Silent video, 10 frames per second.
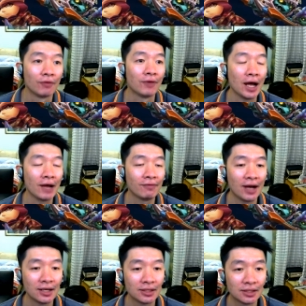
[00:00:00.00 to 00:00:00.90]
five
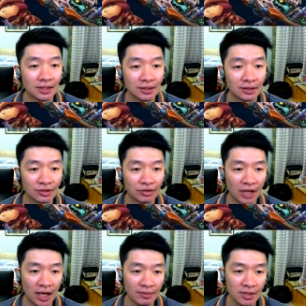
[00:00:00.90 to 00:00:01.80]
hundred
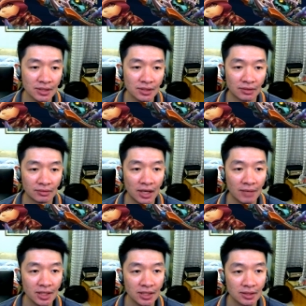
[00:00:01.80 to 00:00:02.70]
diamonds,
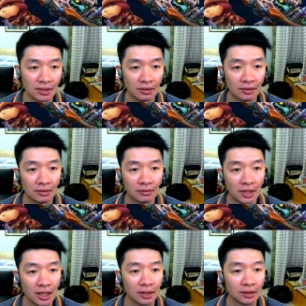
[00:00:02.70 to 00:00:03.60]
rubbish. Alright,